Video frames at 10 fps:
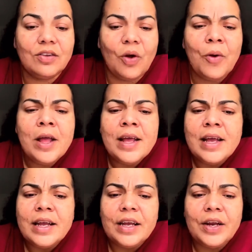So,
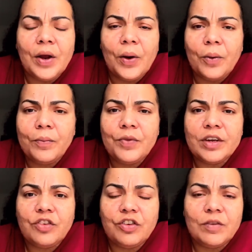you know,
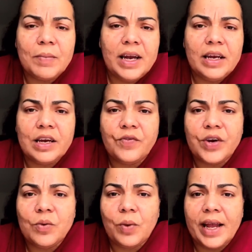there's just many
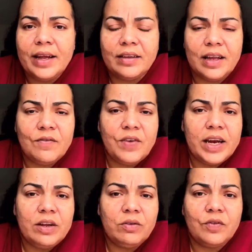different ways and
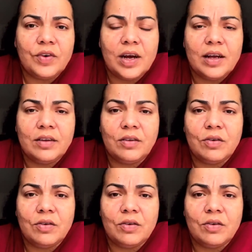venues for us to